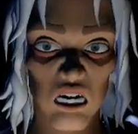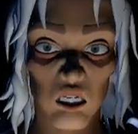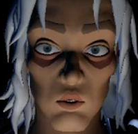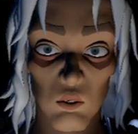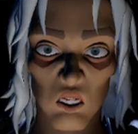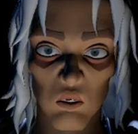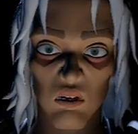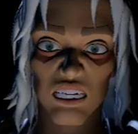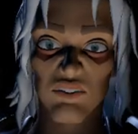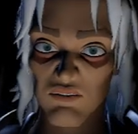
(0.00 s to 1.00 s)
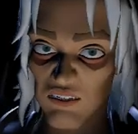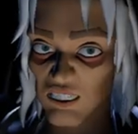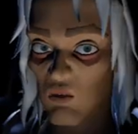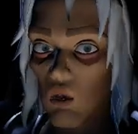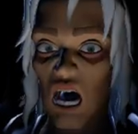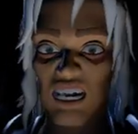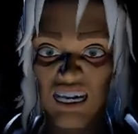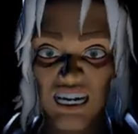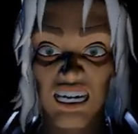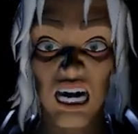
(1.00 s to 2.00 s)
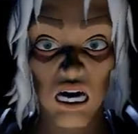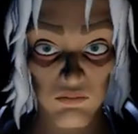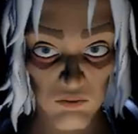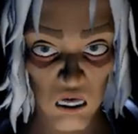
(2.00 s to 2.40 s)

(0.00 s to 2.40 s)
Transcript: You should give this one a name.